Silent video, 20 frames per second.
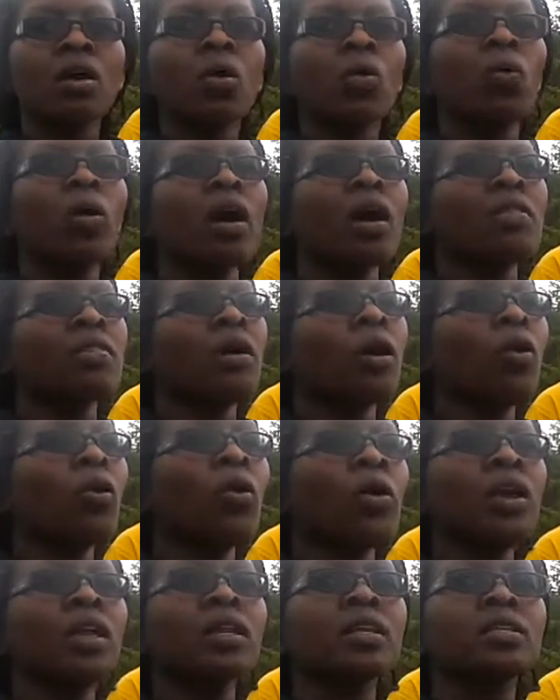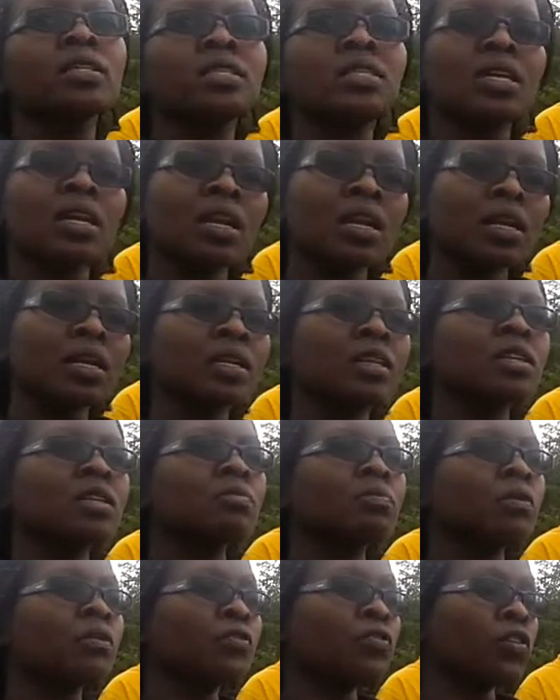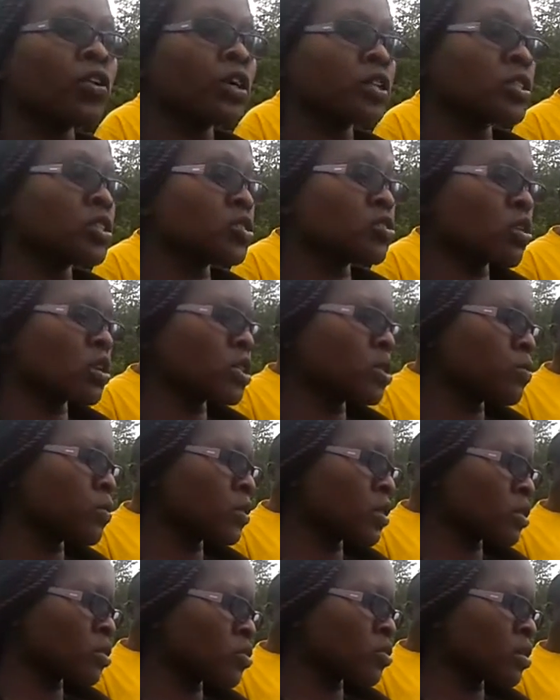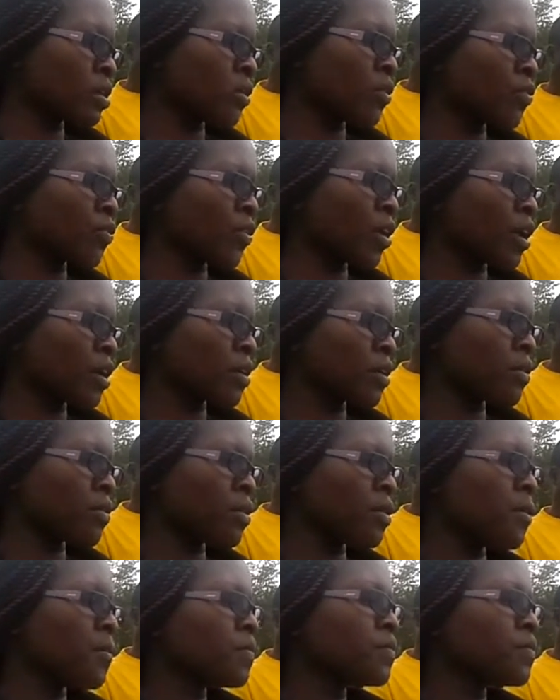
where the oil is cleaned before it's transported to the refinery.